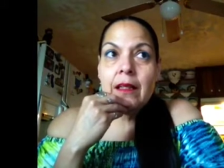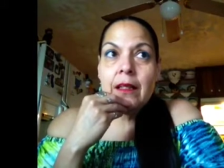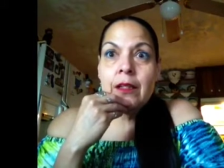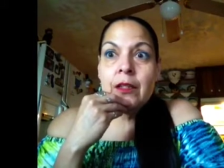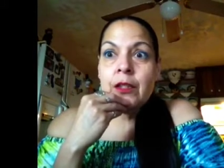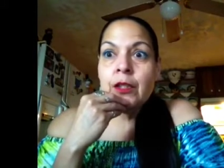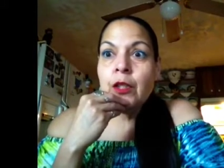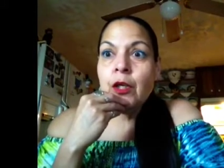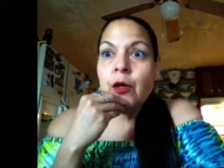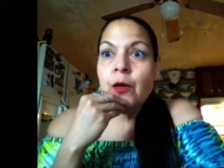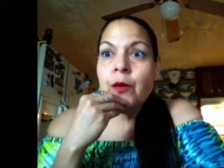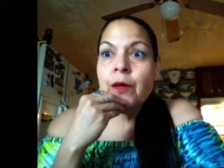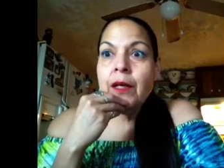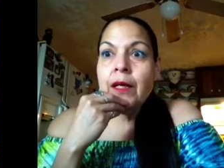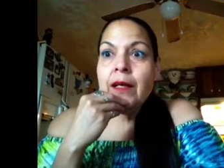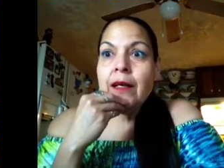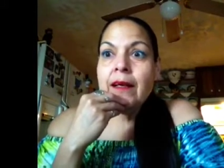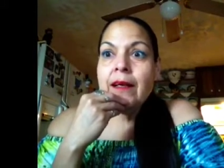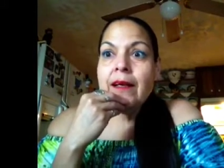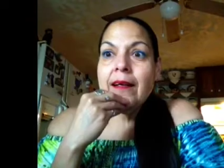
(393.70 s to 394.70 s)
You know,
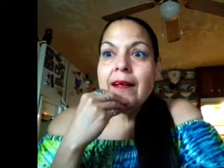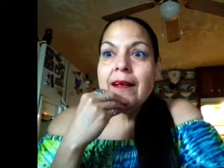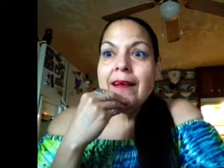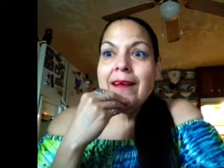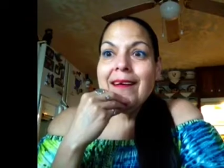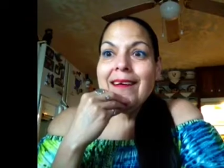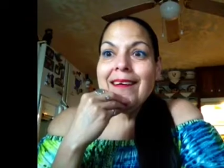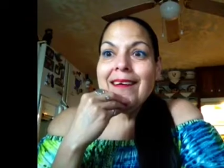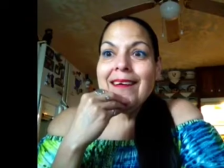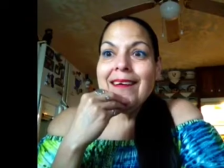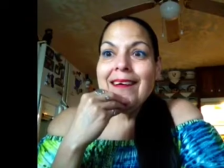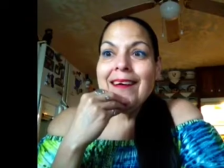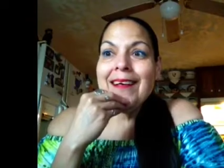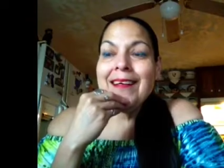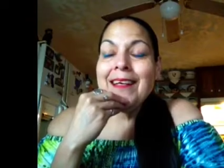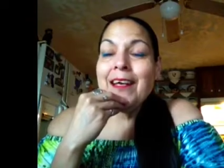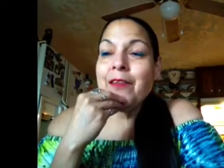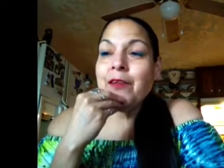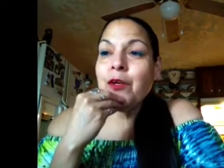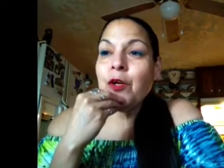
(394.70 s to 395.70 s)

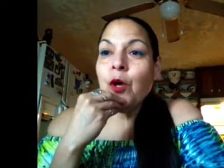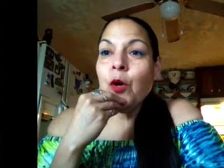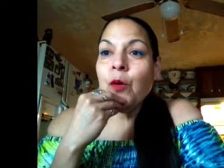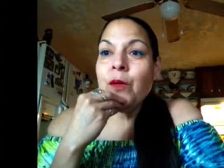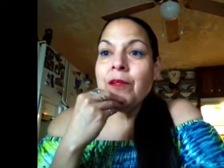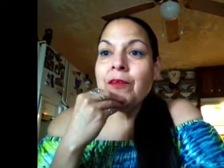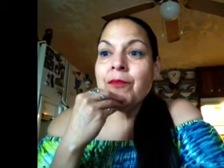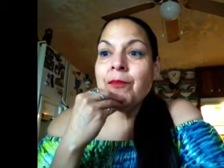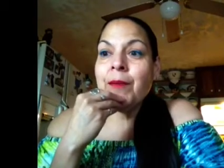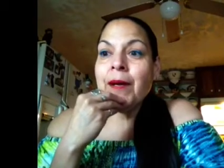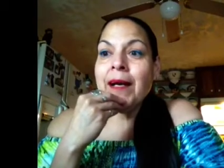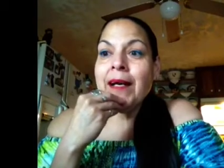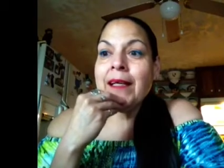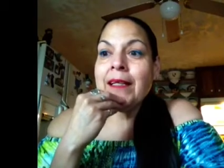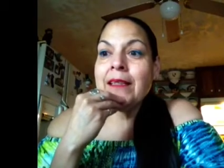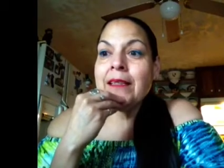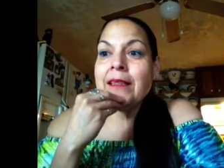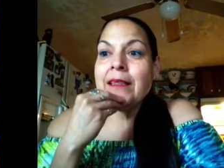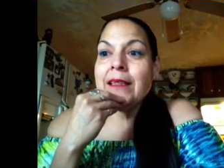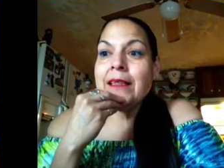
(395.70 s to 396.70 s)
another goal of
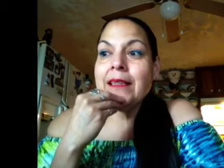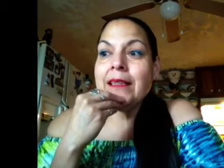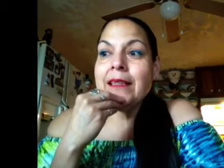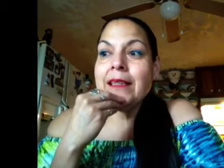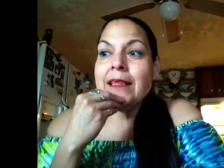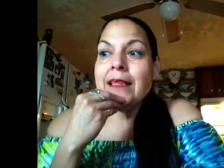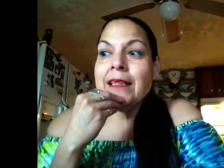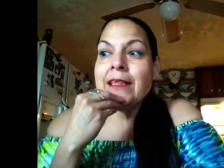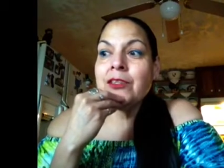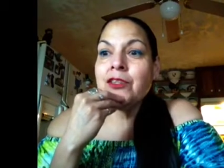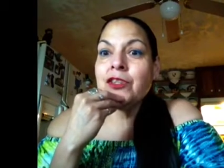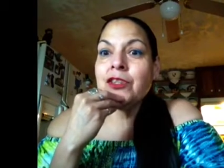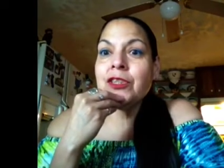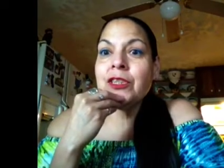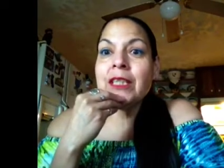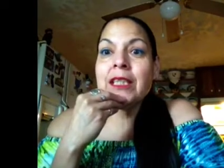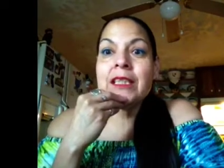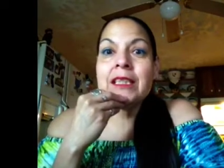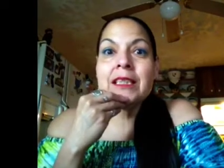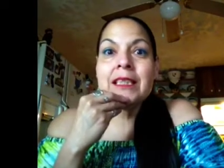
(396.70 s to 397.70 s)
mine is to
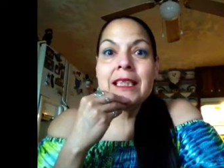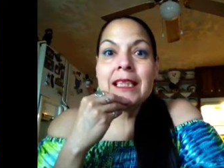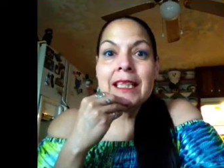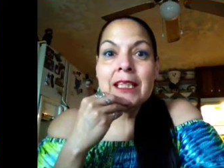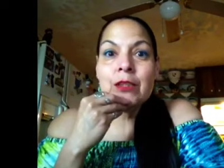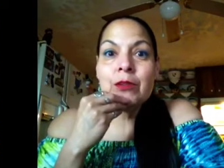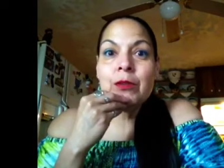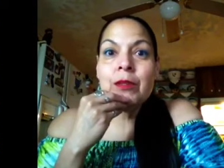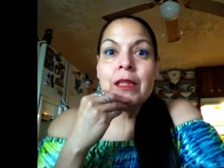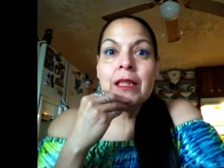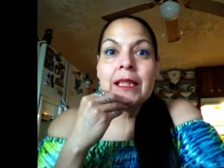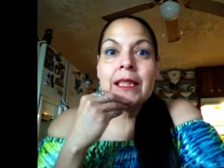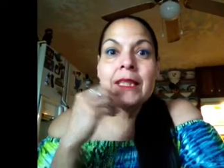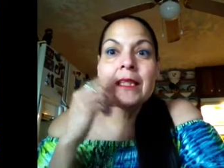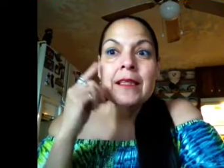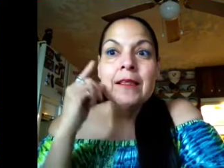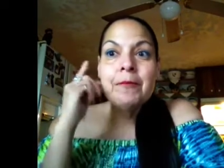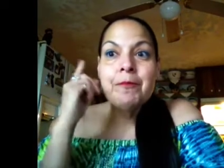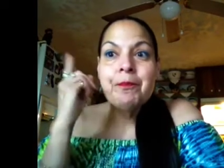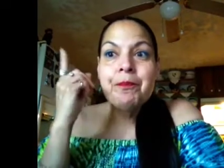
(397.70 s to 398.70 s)

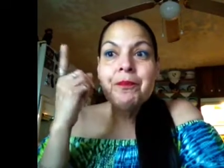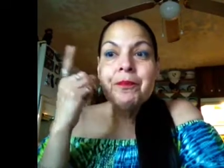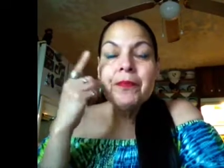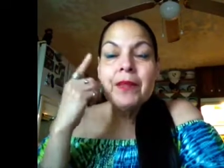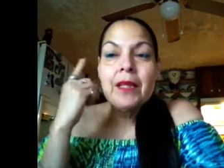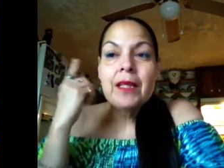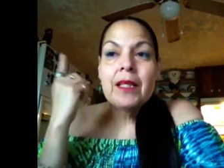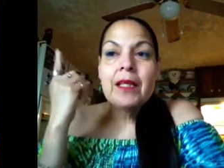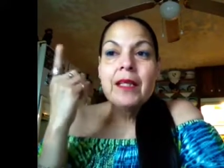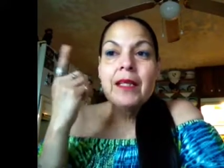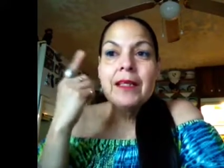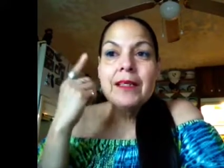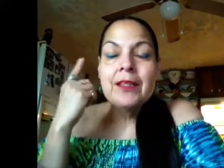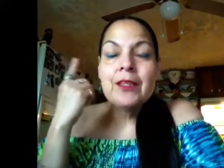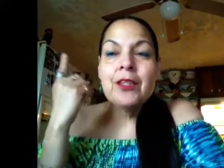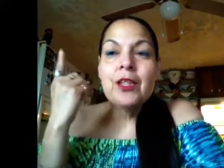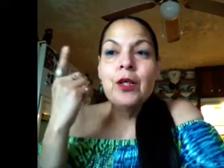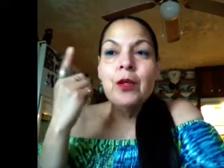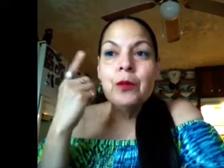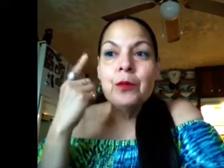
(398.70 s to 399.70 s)
continually,
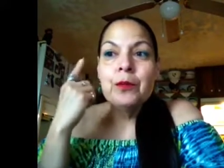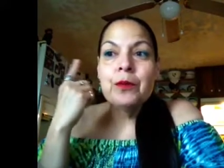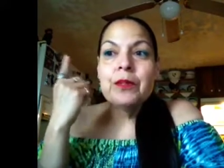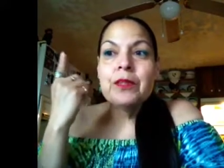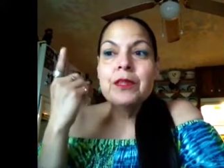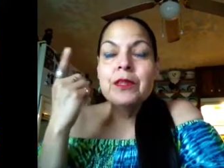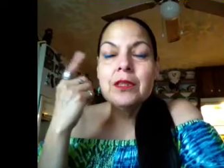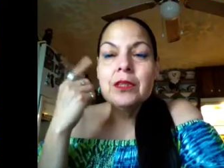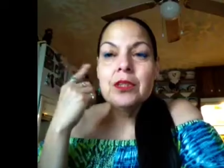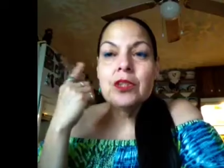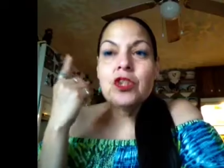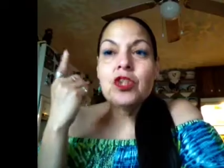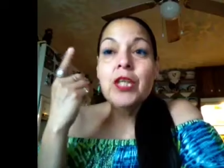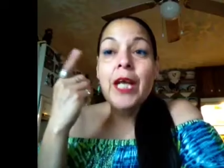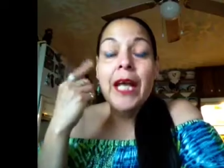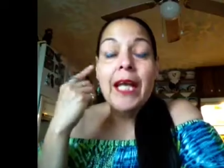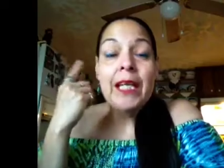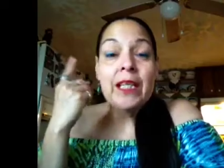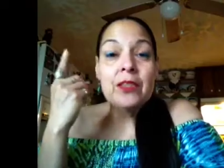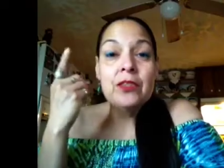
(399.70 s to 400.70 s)
you know,
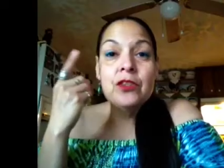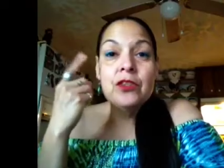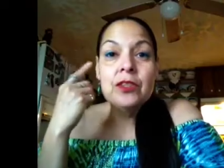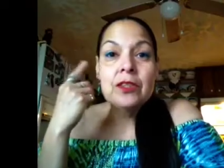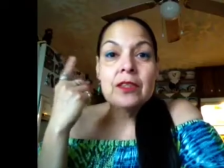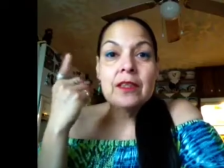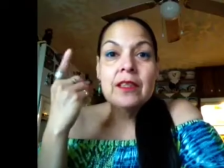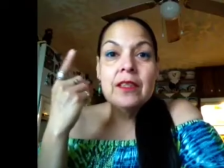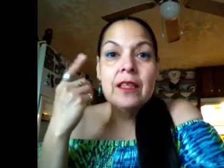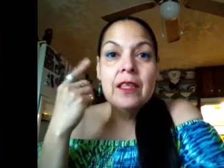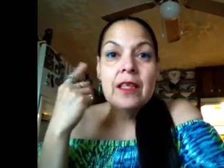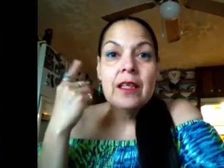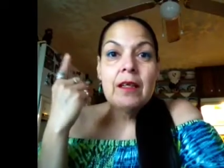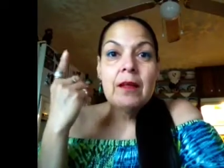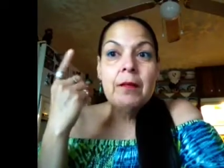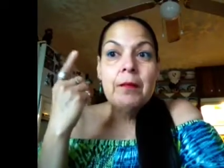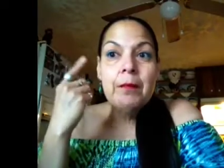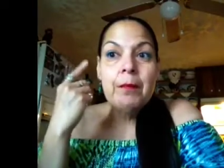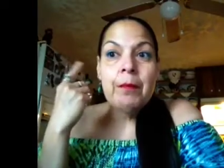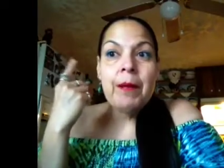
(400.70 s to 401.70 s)
change
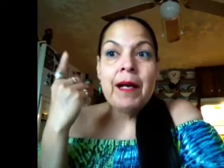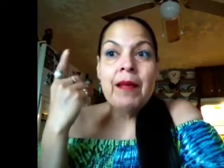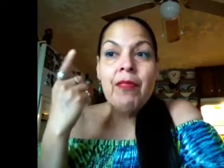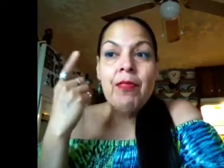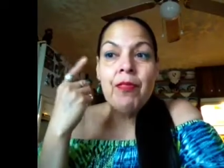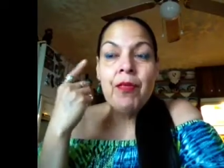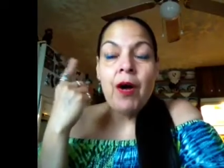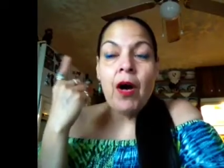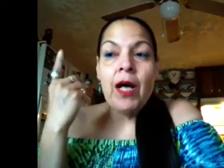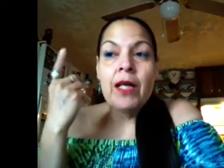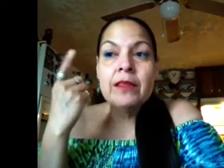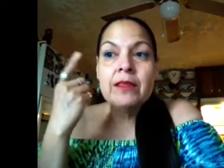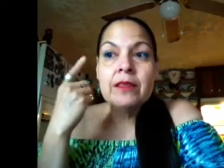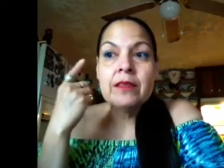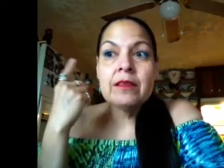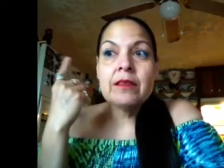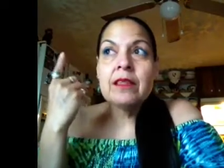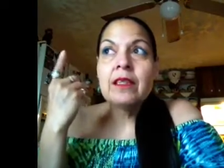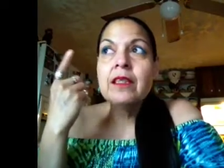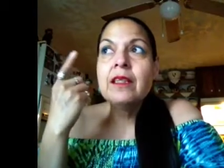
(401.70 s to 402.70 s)
my
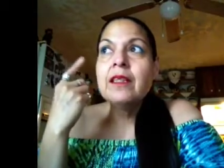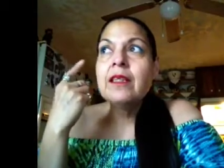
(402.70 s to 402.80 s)
thoughts